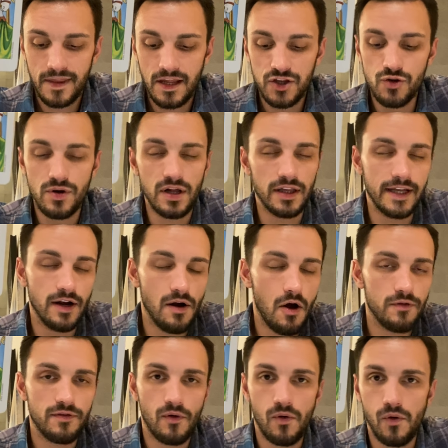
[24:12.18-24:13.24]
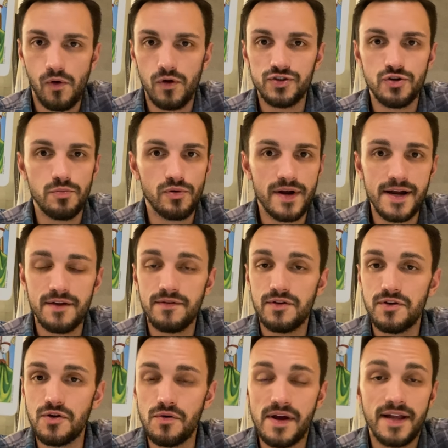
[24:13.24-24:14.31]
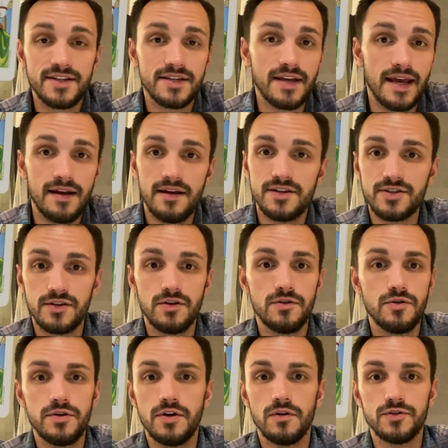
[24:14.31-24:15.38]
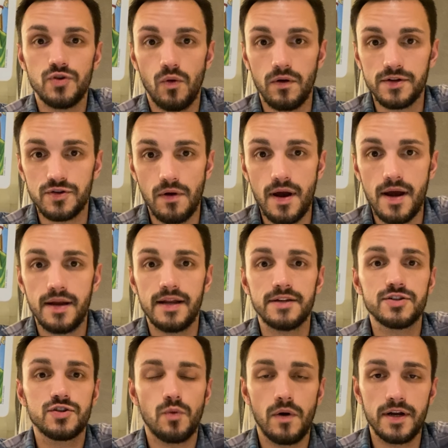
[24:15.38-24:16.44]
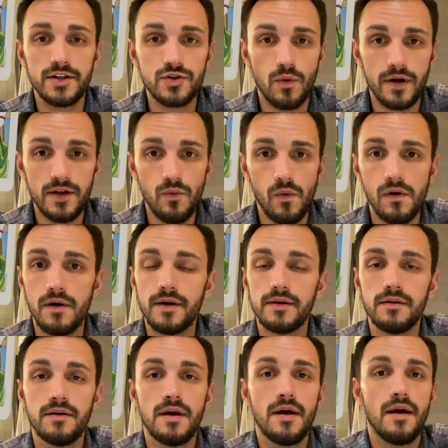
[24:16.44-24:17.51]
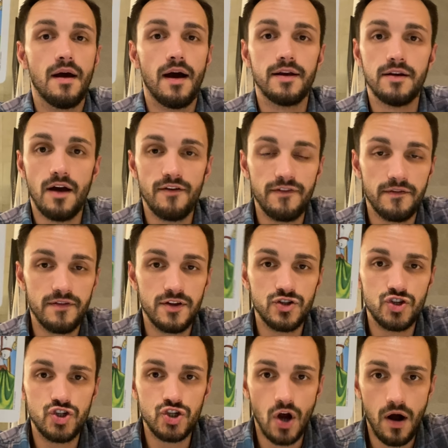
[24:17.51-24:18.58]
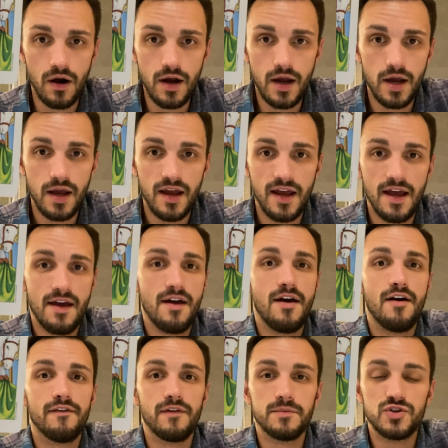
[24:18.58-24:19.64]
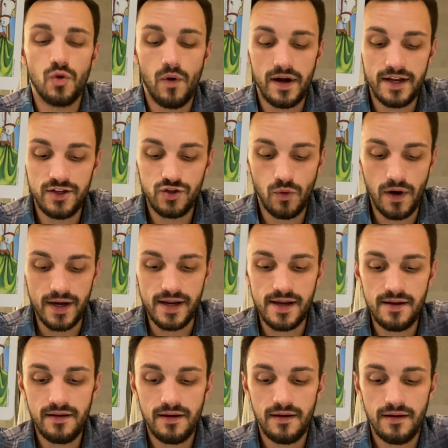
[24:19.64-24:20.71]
You clear out the old, you bring in the new. It is the new year, Taurus, right? It's 2021. Enough of the junk from 2020.